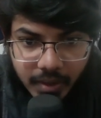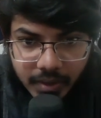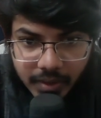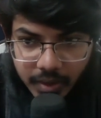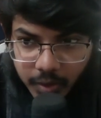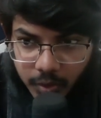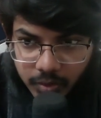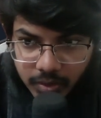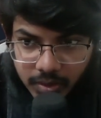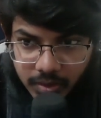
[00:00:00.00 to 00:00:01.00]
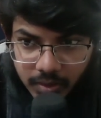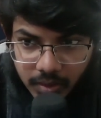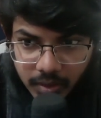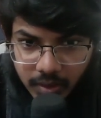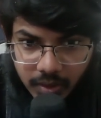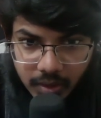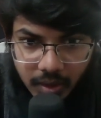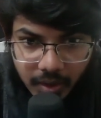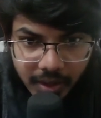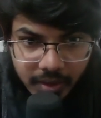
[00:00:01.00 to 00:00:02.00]
the code.
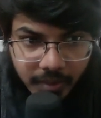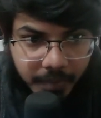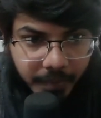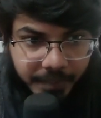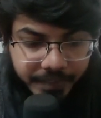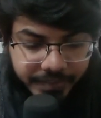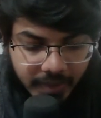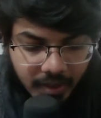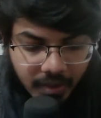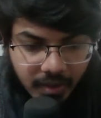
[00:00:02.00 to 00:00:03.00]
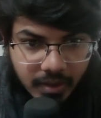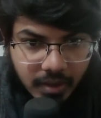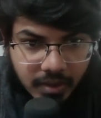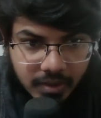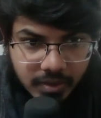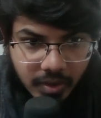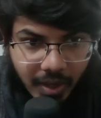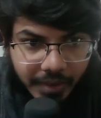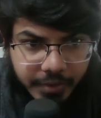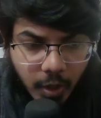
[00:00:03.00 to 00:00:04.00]
All right. So
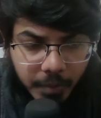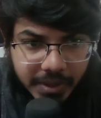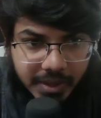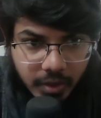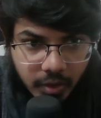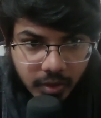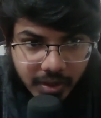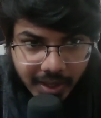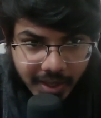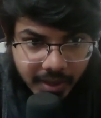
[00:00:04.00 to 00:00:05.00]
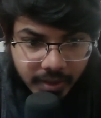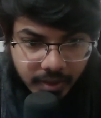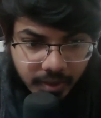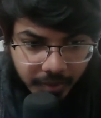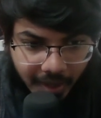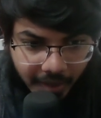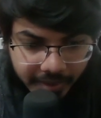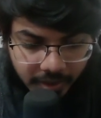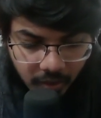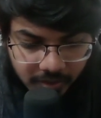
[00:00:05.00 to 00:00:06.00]
I've copied the code and we have
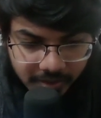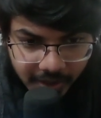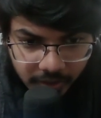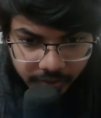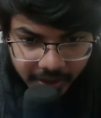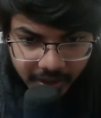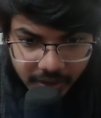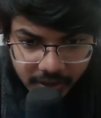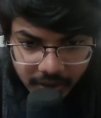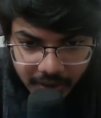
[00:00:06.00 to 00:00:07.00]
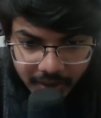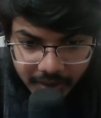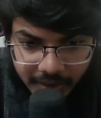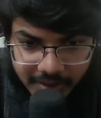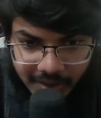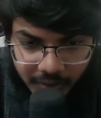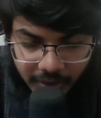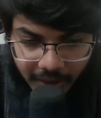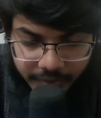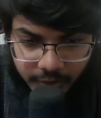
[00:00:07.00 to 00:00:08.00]
it all set over here. Next thing we
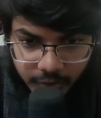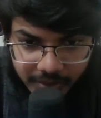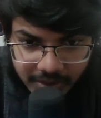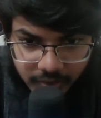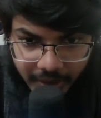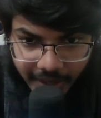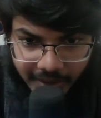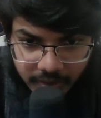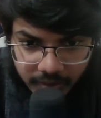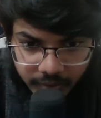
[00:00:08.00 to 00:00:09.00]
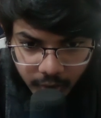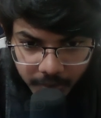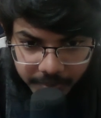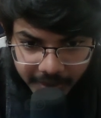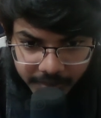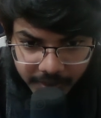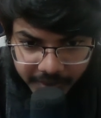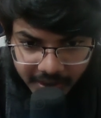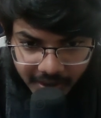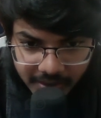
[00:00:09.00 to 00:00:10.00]
have to do is the drag and drop
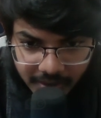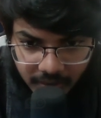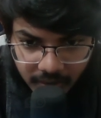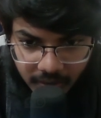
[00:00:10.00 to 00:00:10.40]
implementation.